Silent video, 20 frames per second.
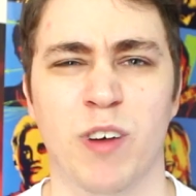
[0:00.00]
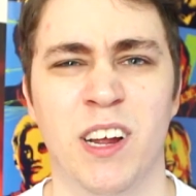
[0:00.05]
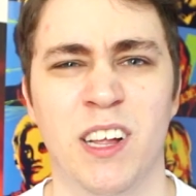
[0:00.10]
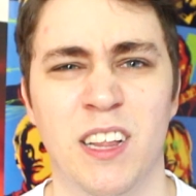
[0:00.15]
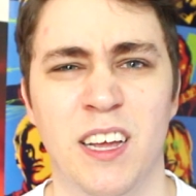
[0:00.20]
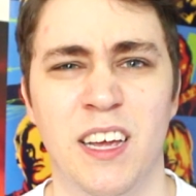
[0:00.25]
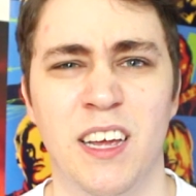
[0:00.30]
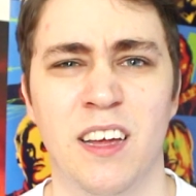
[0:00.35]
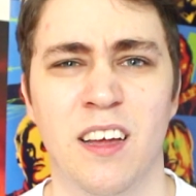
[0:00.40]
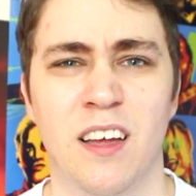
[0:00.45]

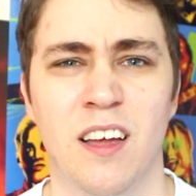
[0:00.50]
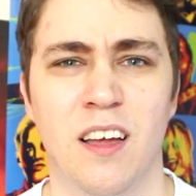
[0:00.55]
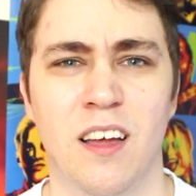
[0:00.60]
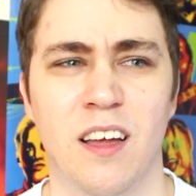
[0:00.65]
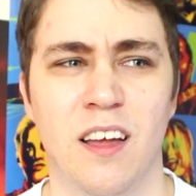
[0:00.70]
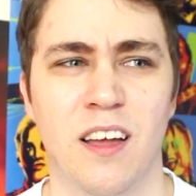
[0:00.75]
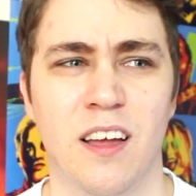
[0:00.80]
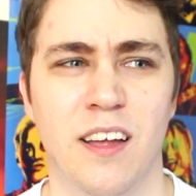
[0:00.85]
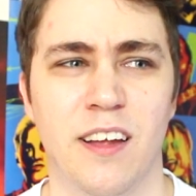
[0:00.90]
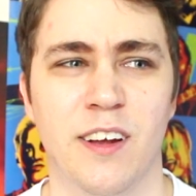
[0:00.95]
really?
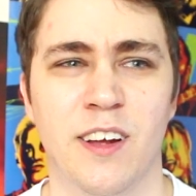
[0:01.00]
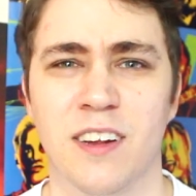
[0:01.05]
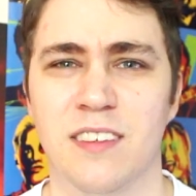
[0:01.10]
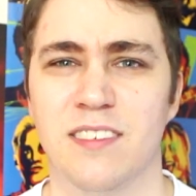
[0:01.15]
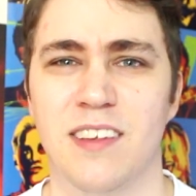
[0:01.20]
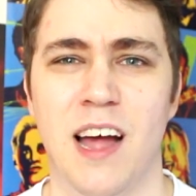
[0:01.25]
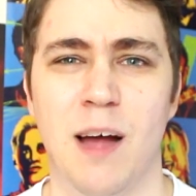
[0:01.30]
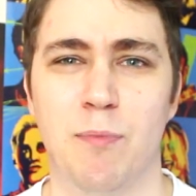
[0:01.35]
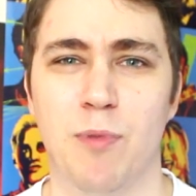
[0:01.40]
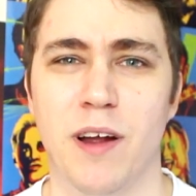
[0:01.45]
You're gonna
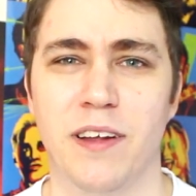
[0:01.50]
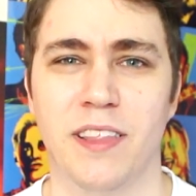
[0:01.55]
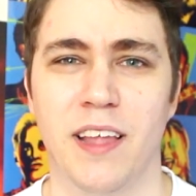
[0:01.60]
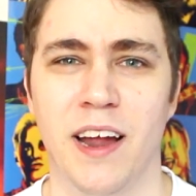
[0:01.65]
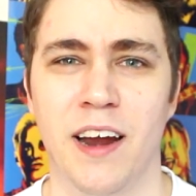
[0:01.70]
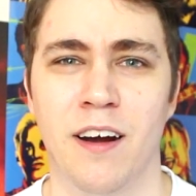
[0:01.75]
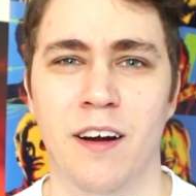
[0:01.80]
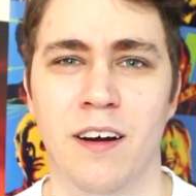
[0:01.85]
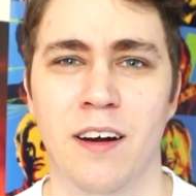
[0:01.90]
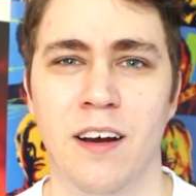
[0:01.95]
stop right
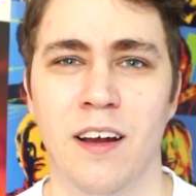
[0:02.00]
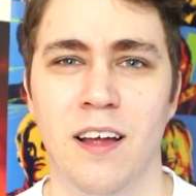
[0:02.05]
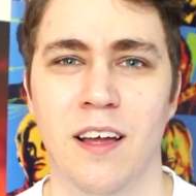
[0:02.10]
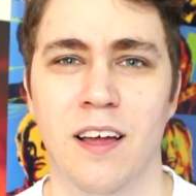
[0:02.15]
there?